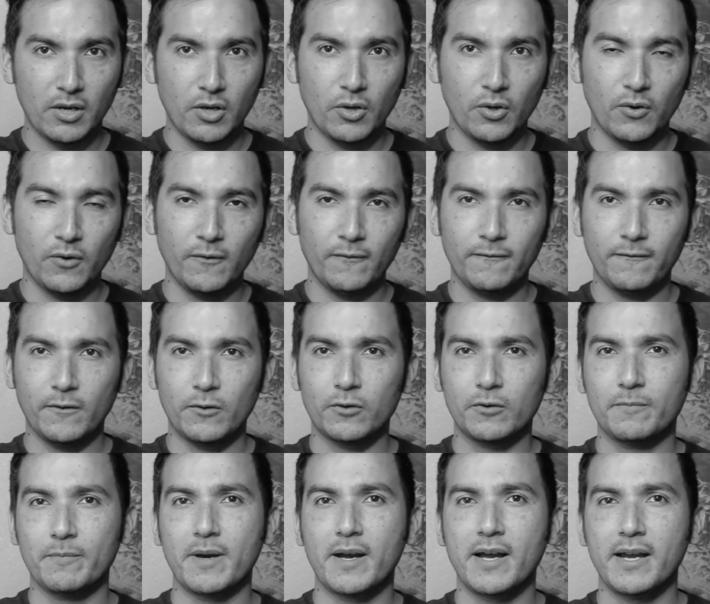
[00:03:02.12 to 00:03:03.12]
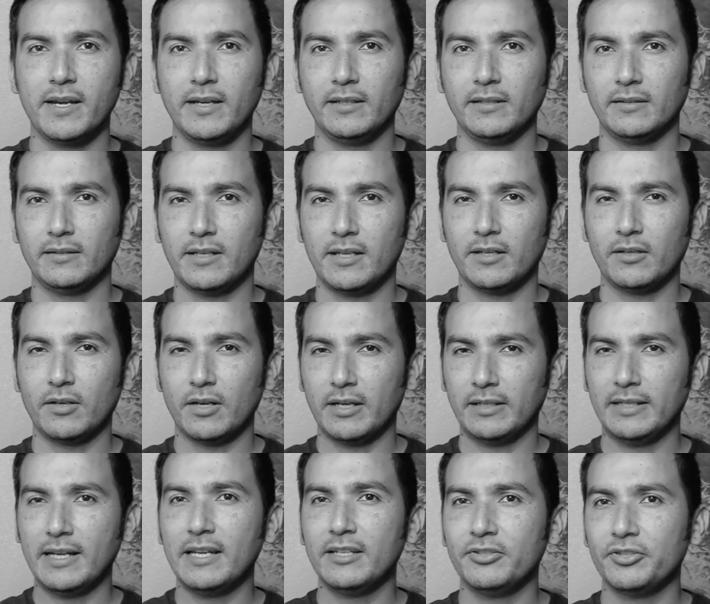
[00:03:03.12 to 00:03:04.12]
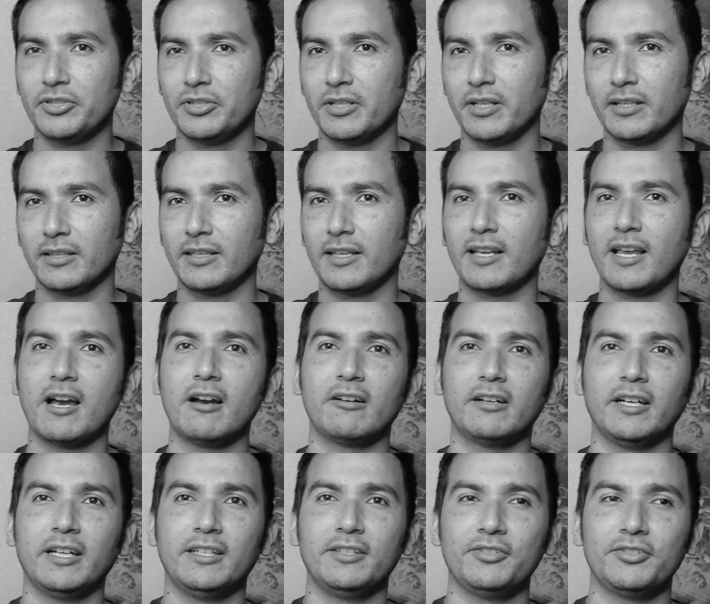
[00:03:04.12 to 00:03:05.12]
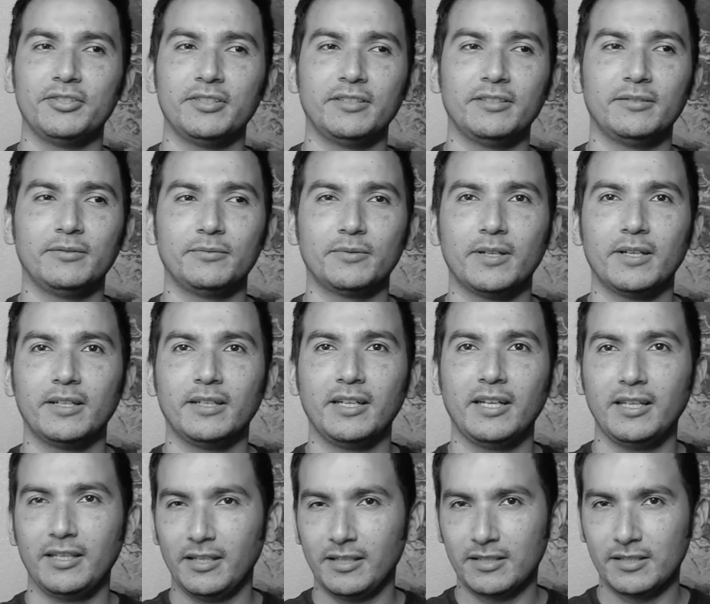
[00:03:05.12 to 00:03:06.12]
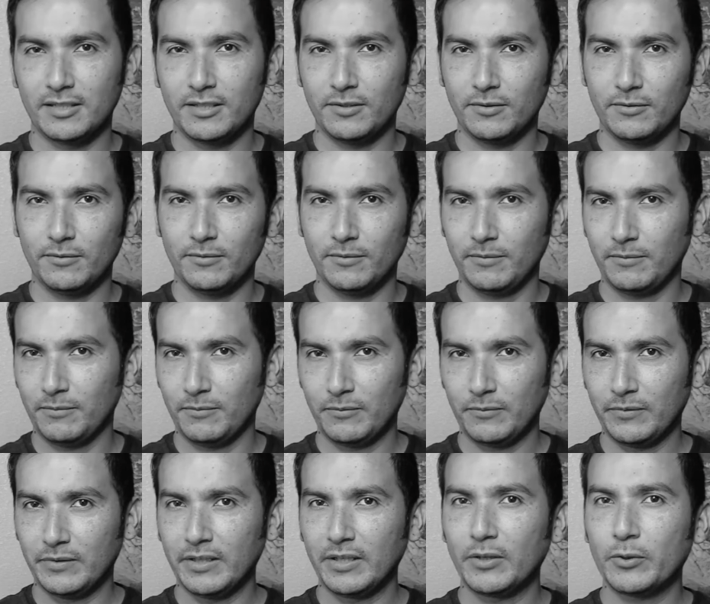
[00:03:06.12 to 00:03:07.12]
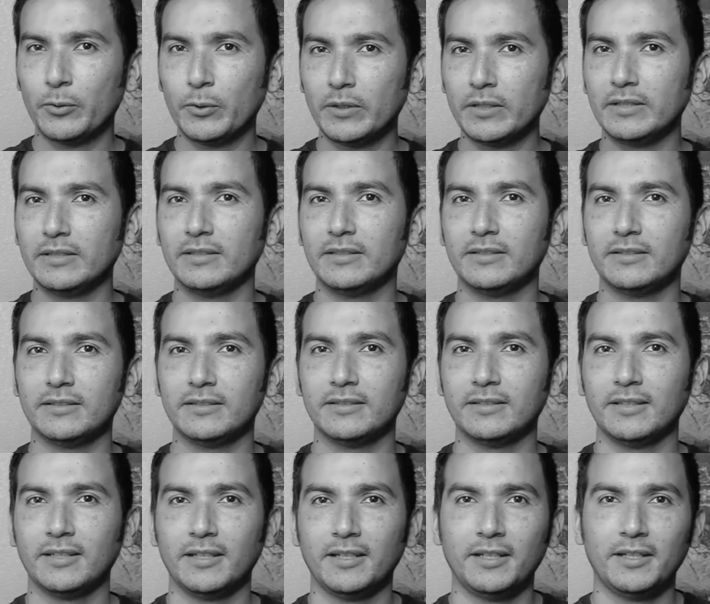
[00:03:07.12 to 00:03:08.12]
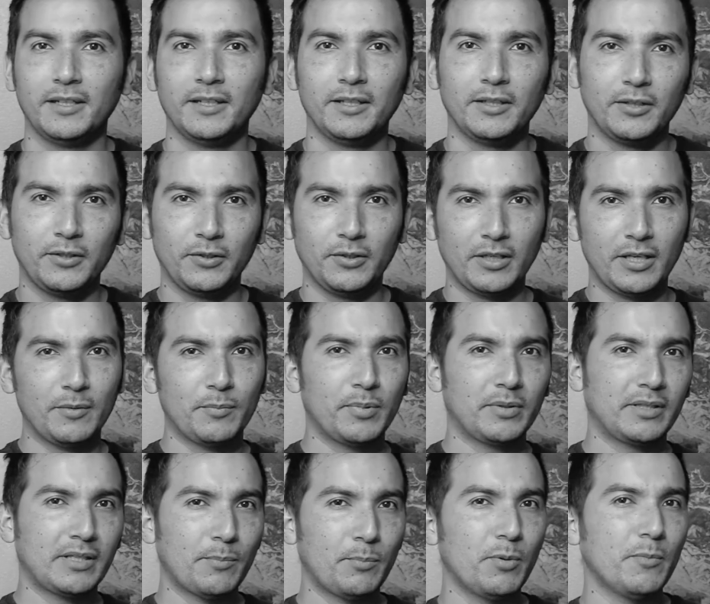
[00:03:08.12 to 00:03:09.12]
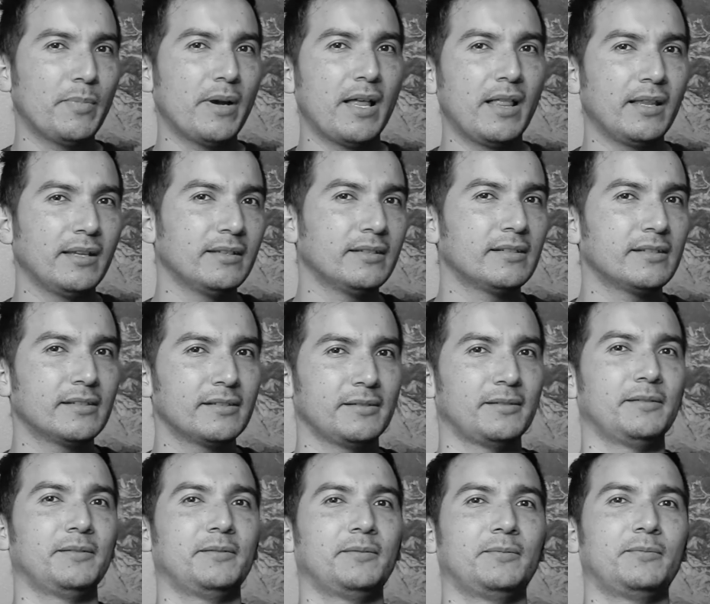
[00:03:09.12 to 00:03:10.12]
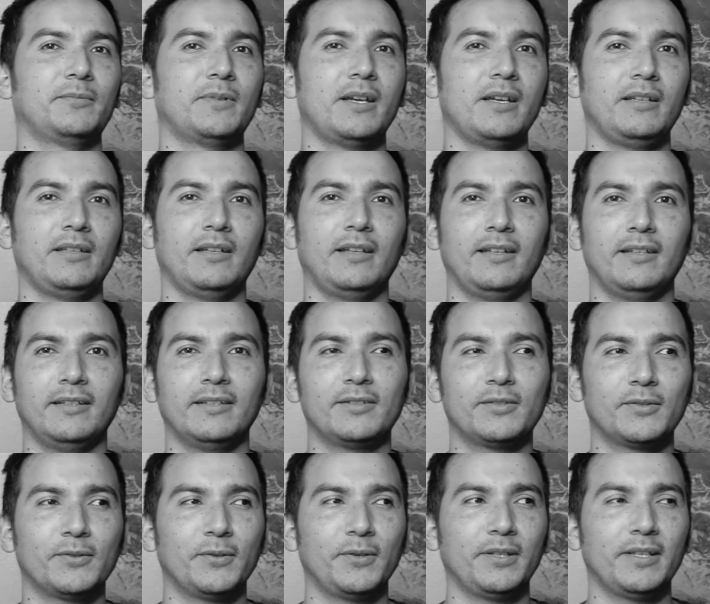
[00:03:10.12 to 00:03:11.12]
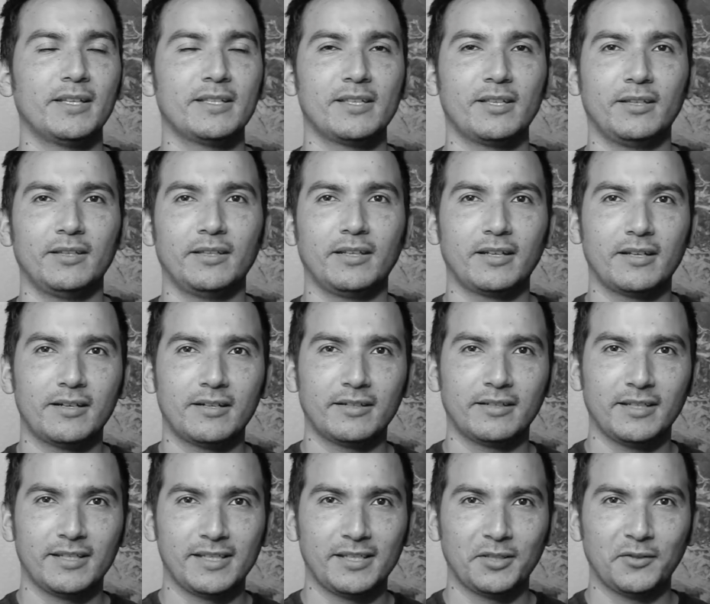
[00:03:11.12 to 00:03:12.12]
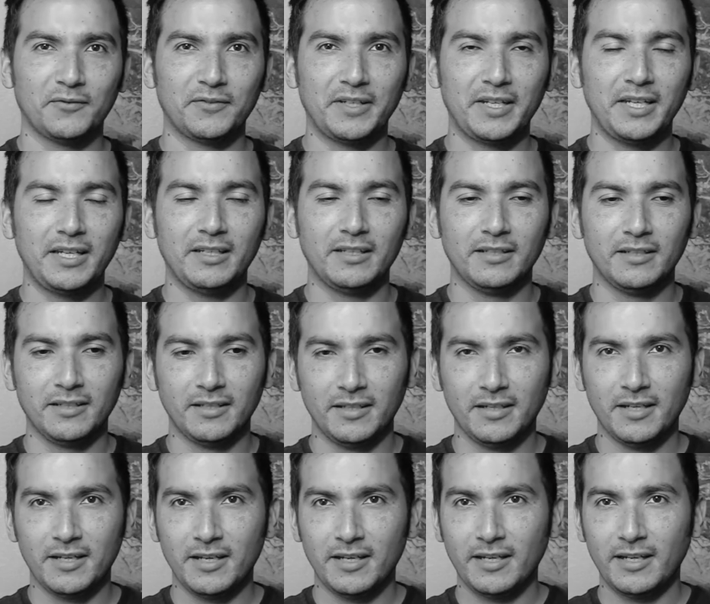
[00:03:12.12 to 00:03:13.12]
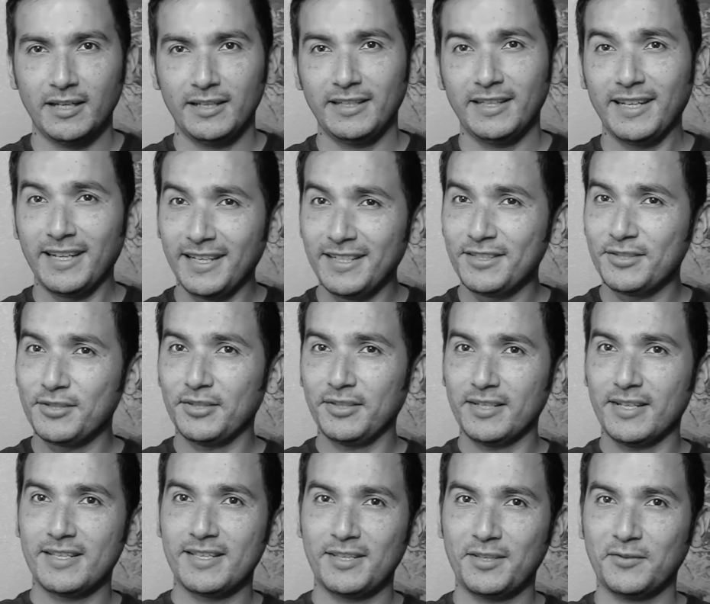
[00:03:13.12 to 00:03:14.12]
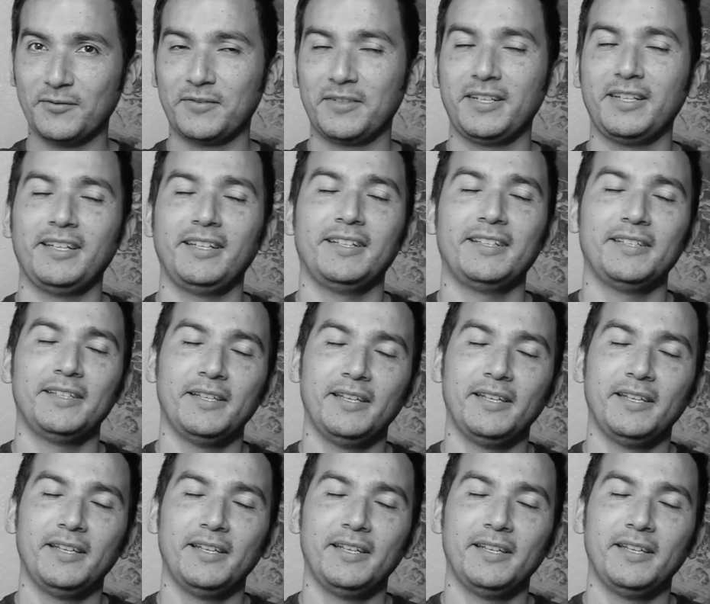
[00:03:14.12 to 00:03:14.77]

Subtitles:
of our mind like an engine, like the car engine, right? And it's still the coolant to keep a type of balance, right? And so the car doesn't overheat and the engine doesn't overheat.